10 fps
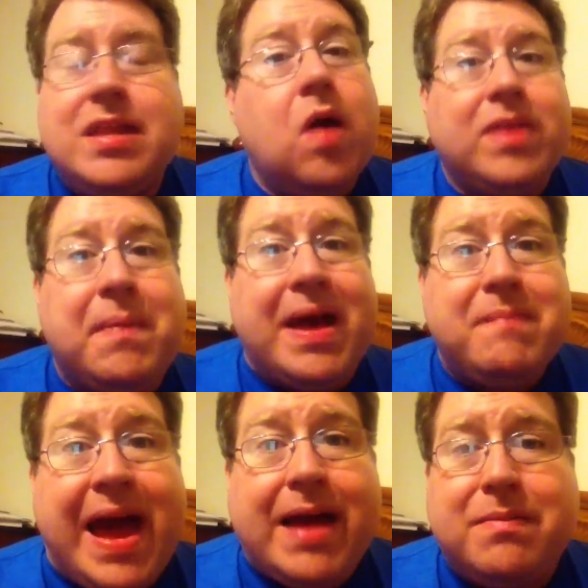to know that my
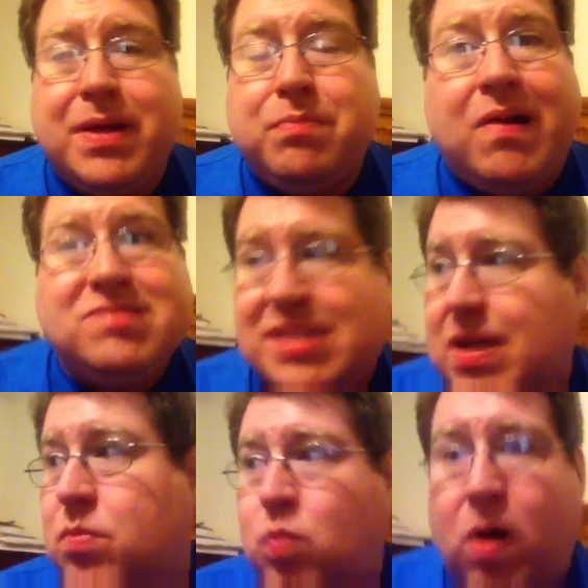MacBook Pro
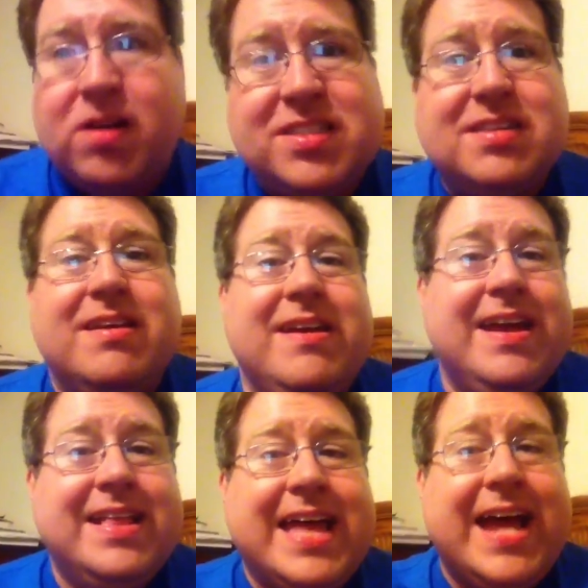still works.
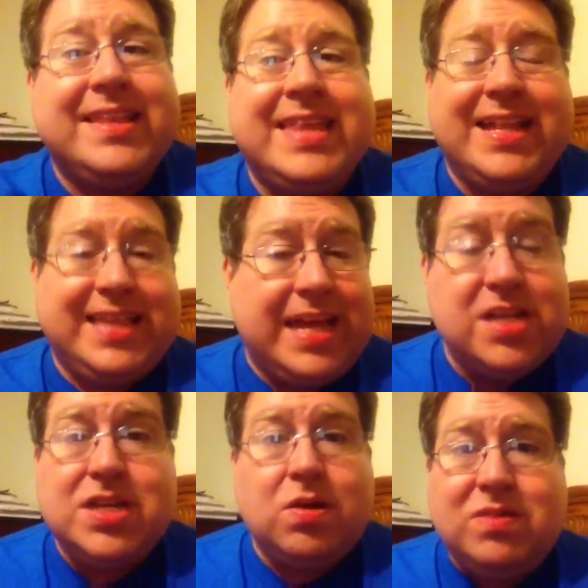That the
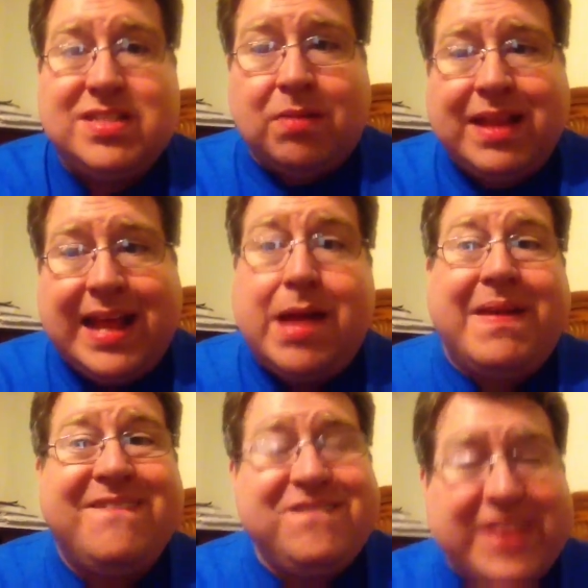issue is something that can
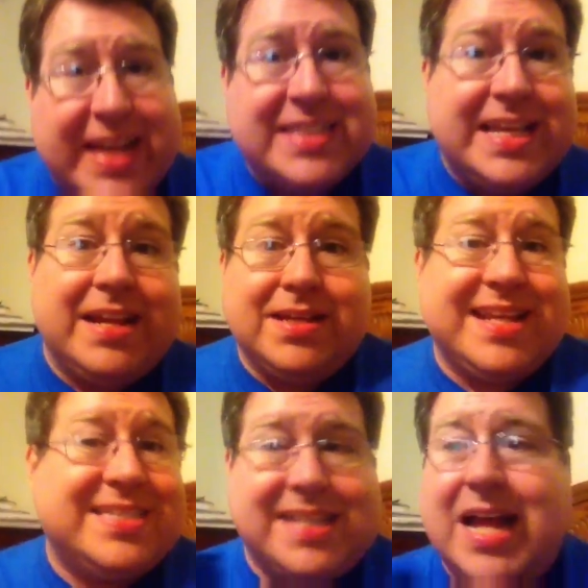be fixed.
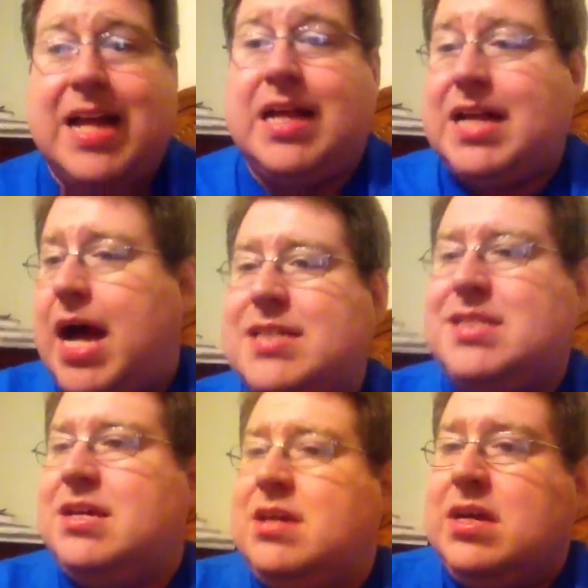That's not going to
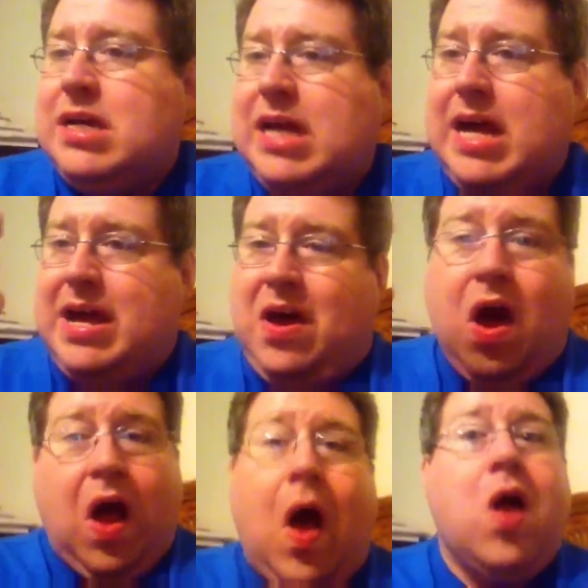cost an
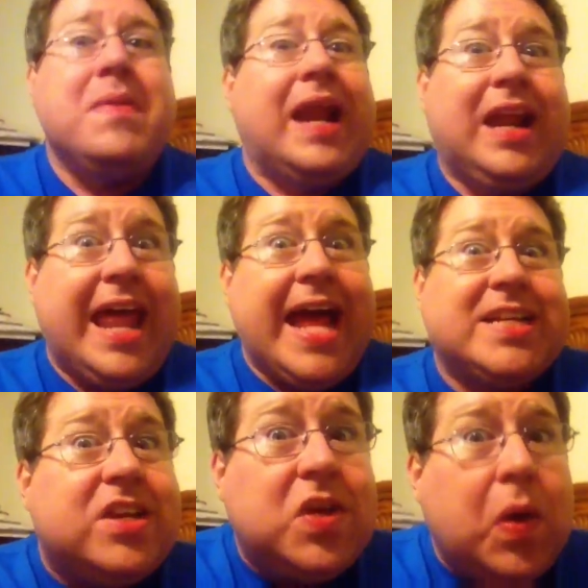arm and a leg
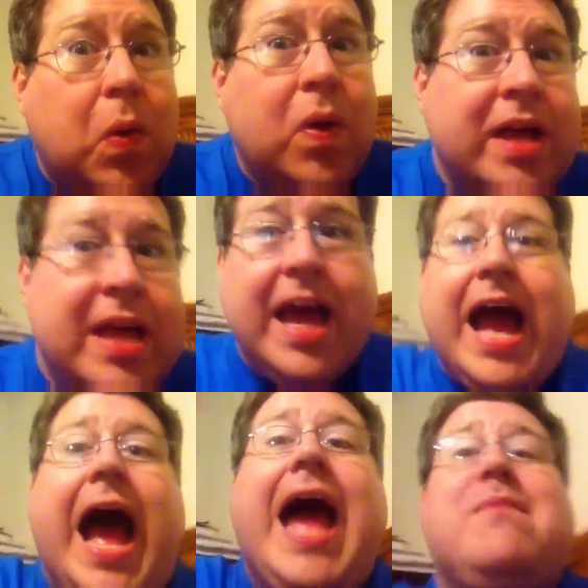to do.
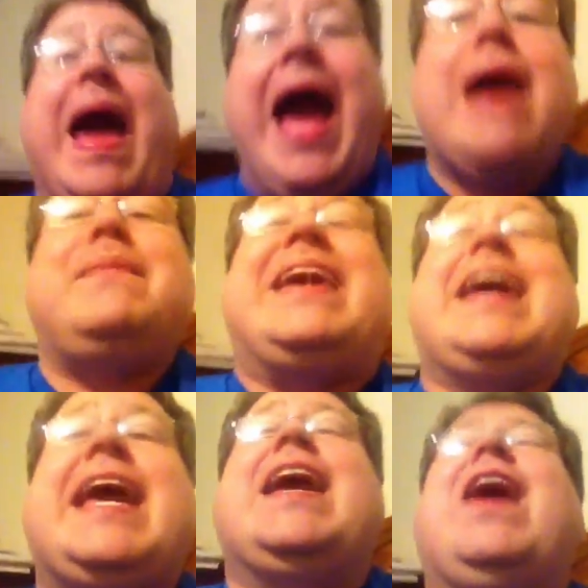I am happy.